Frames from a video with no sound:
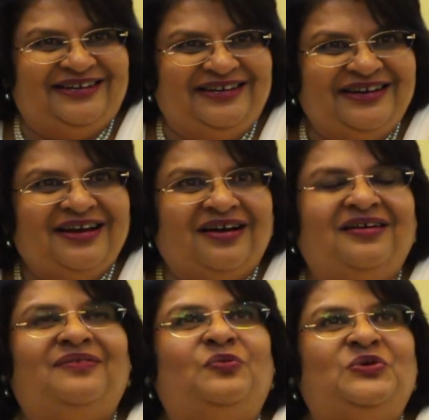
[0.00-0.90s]

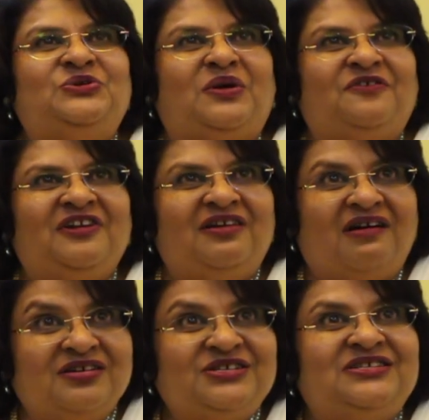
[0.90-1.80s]
India was one of the
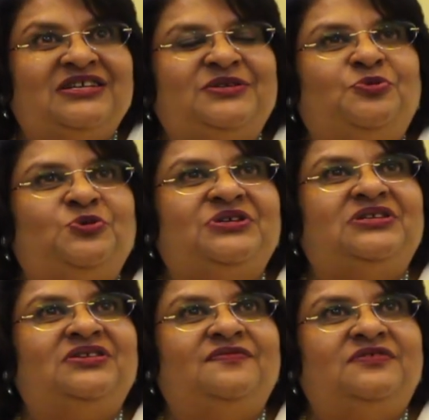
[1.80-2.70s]
largest
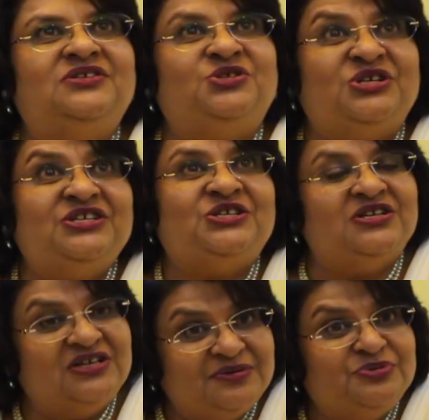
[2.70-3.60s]
exporters in the world
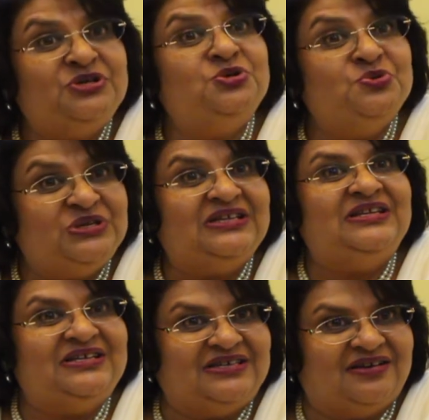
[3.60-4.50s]
traditionally
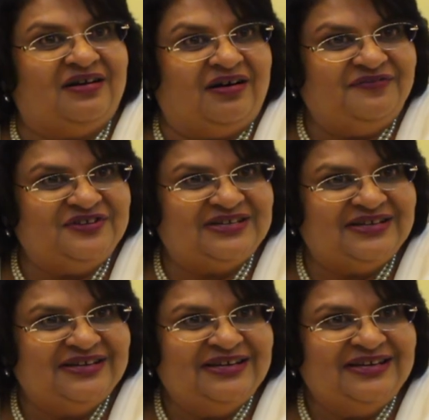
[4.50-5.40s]
producing these crafts.